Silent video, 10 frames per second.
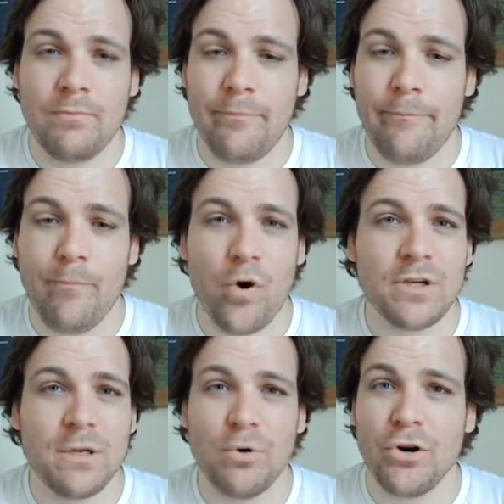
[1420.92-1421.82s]
more
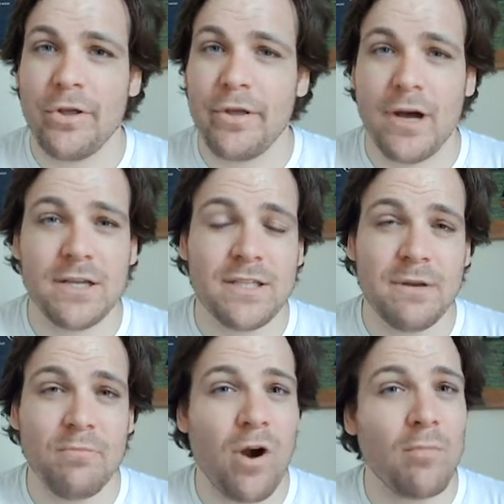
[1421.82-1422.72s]
similar to us
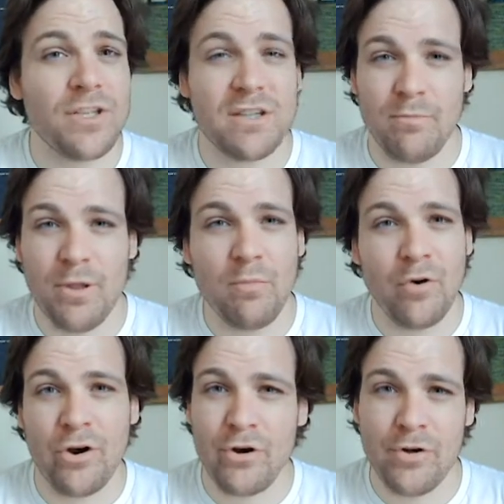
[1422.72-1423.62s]
than probably some people
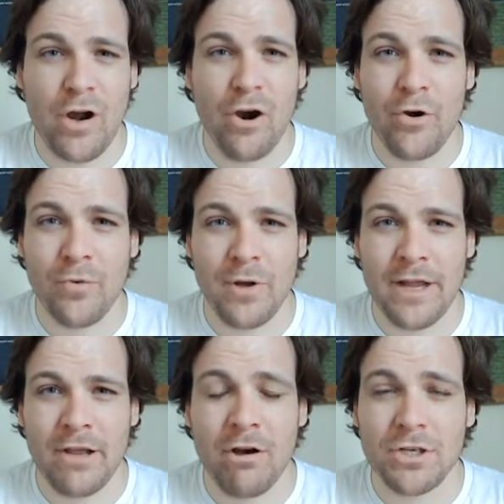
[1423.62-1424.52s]
in our own
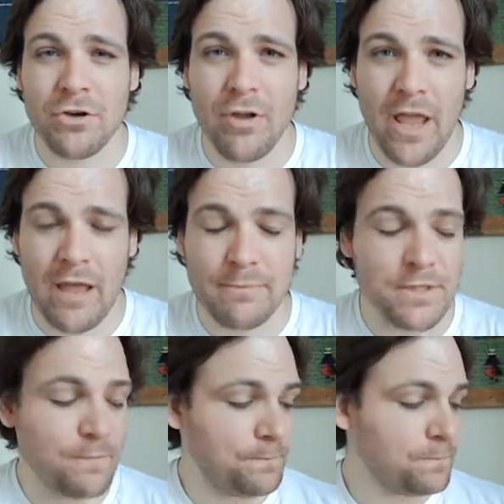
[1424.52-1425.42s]
ideological camps.
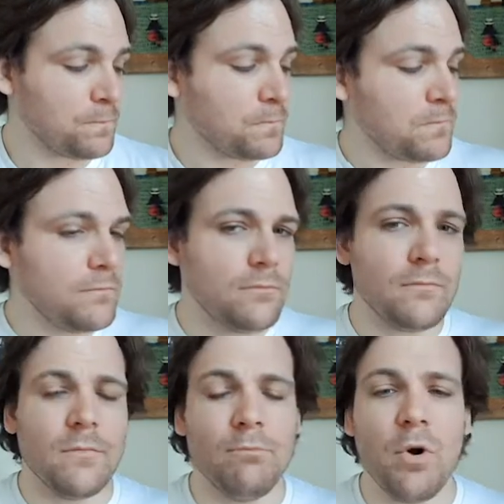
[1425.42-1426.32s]

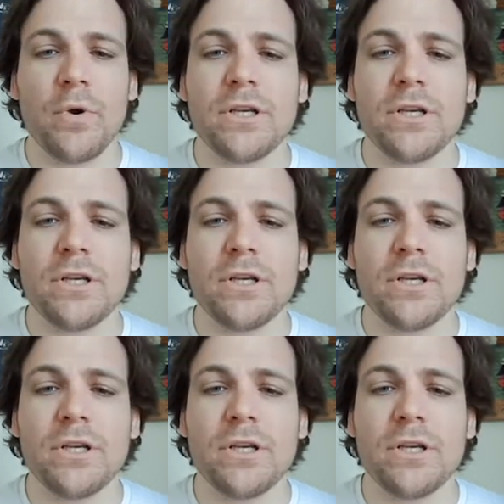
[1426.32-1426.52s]
But we